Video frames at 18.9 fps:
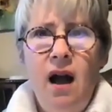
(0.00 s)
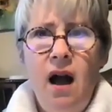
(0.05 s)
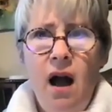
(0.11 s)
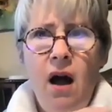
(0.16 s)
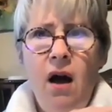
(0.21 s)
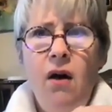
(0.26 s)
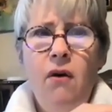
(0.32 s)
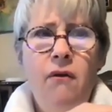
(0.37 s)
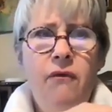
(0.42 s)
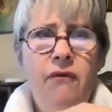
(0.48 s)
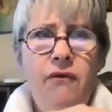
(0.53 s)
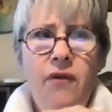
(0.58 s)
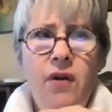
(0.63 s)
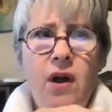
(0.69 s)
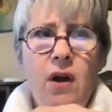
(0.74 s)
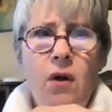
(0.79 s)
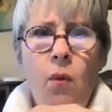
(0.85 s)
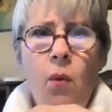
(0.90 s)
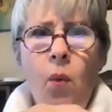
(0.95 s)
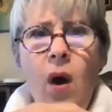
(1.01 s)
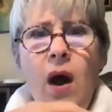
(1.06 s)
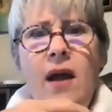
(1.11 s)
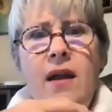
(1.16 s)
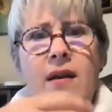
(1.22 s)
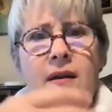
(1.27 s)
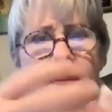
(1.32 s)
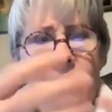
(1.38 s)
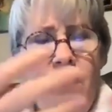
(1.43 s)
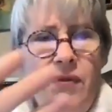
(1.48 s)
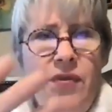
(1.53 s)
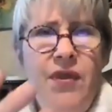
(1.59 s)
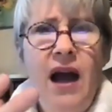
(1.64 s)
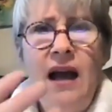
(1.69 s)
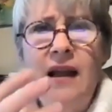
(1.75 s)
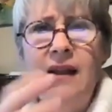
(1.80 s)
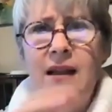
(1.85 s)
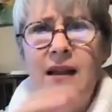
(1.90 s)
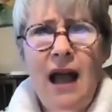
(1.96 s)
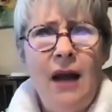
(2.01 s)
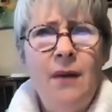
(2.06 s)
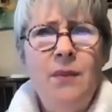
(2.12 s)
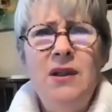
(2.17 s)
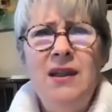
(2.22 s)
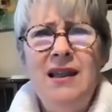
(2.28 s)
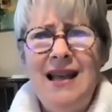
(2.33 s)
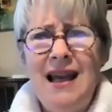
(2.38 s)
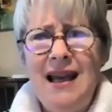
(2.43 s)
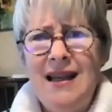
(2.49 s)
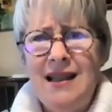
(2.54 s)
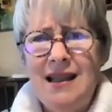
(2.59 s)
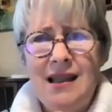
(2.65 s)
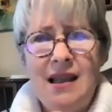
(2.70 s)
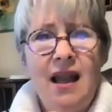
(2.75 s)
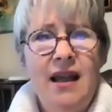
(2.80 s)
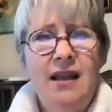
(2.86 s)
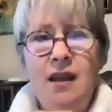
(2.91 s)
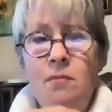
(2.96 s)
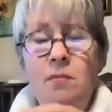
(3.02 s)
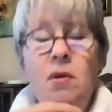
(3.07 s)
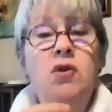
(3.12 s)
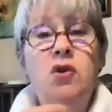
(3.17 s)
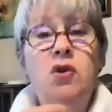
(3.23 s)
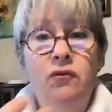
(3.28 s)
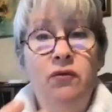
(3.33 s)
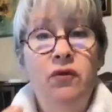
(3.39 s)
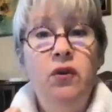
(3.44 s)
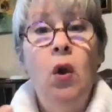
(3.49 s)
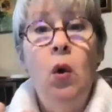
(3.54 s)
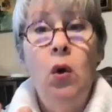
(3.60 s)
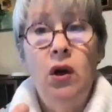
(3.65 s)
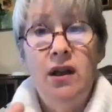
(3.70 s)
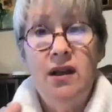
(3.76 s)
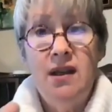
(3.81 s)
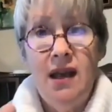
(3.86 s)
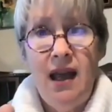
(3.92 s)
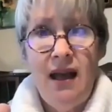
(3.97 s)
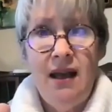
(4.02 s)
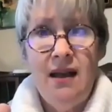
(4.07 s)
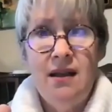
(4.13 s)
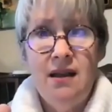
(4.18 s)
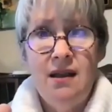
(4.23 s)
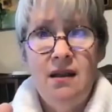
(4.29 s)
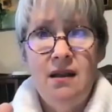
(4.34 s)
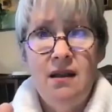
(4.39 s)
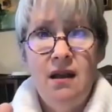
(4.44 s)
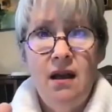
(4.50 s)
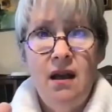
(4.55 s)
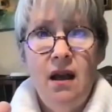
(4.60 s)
of what I would say it's like the most florid case